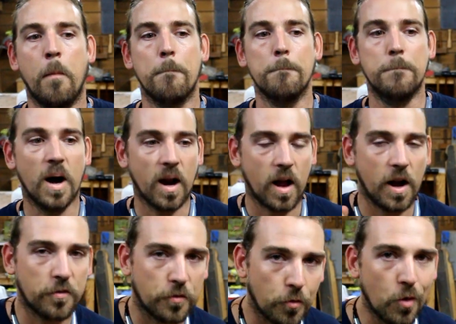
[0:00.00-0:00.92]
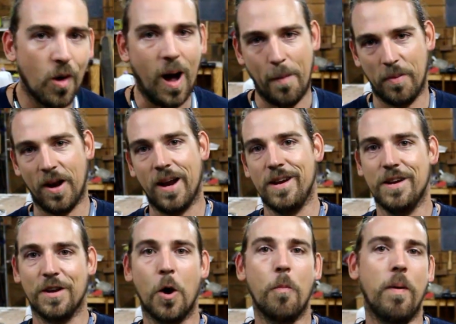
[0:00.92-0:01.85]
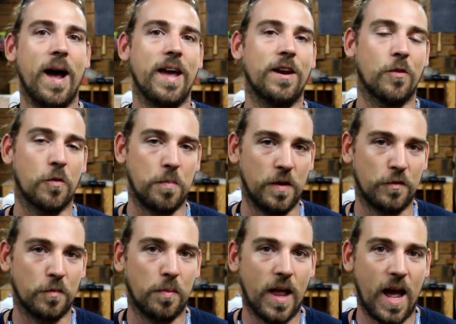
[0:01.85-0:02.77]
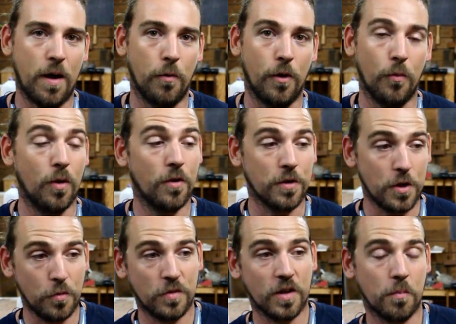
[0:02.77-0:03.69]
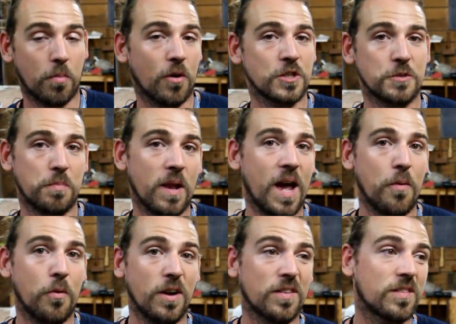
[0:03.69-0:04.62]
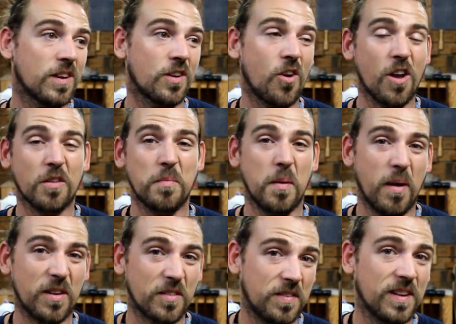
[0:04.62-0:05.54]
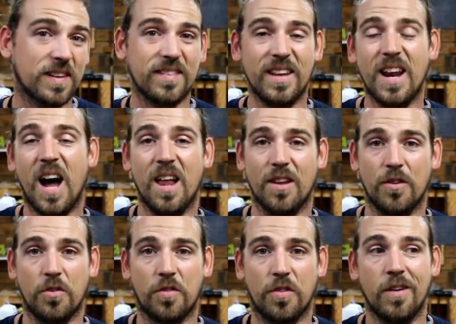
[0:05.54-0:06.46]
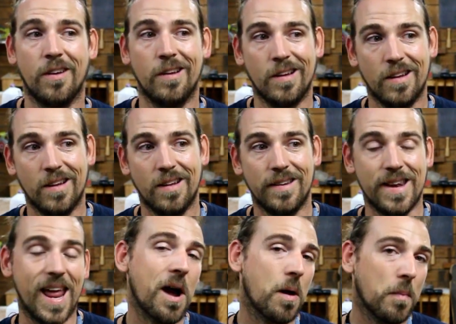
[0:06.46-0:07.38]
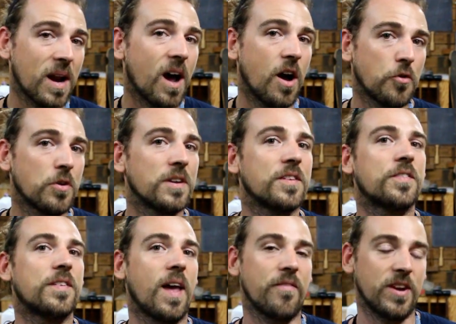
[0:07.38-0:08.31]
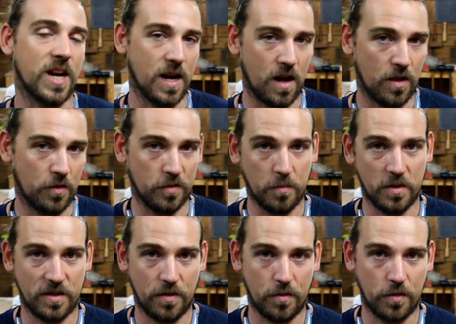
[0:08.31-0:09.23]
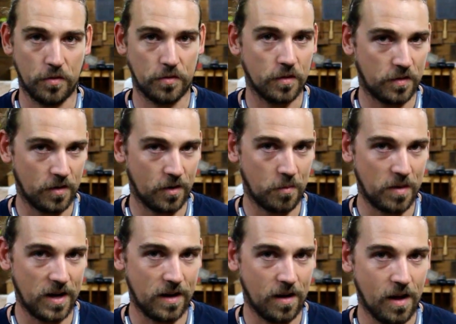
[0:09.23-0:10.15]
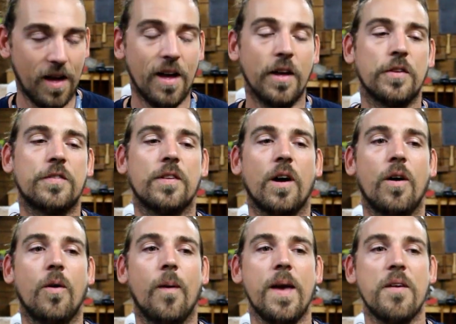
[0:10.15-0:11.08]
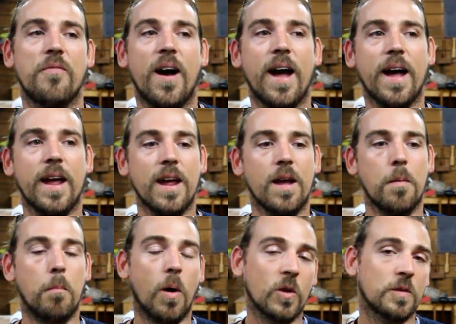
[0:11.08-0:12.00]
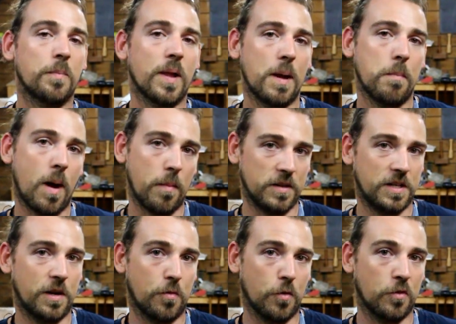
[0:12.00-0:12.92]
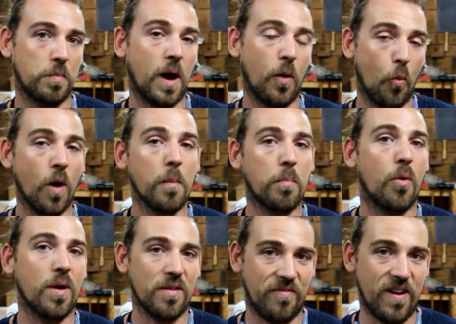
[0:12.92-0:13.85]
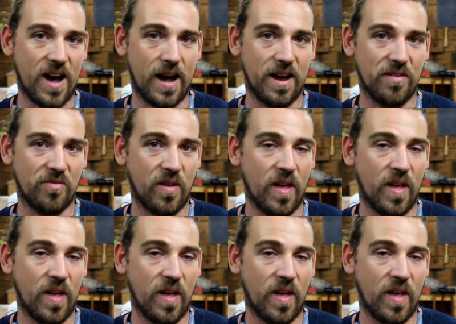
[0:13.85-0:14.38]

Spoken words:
But I screw up and I need to go buy another piece of plywood. Well, using birch plywood, it's going to cost me about $60. Now I'm at $170 in materials. You see what I mean? So if I multiply my materials by 1.5,